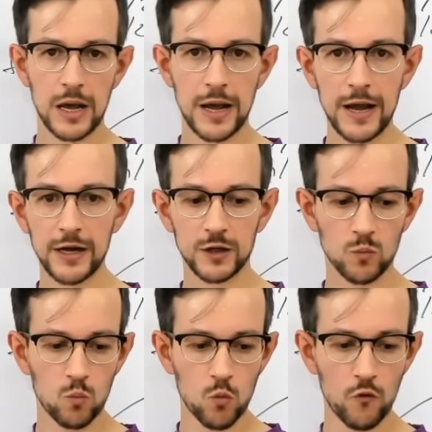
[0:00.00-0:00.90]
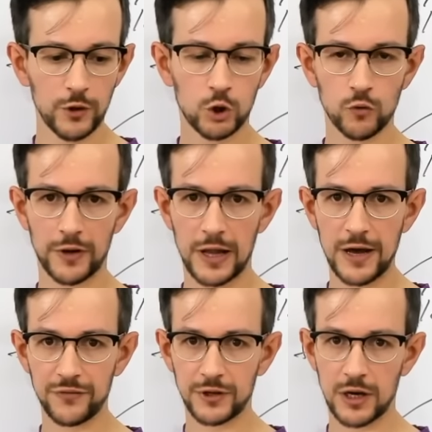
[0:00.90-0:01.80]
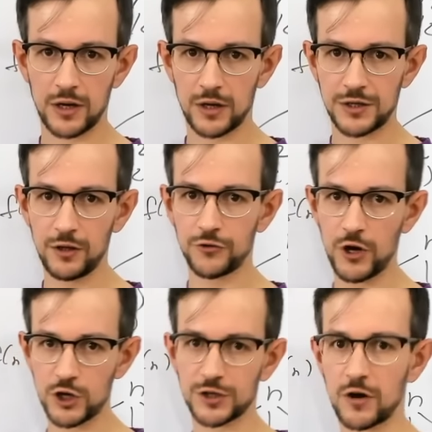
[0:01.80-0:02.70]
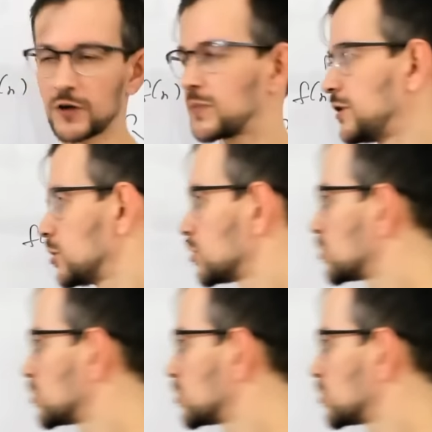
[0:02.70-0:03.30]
and move it to the left until it reaches its correct position.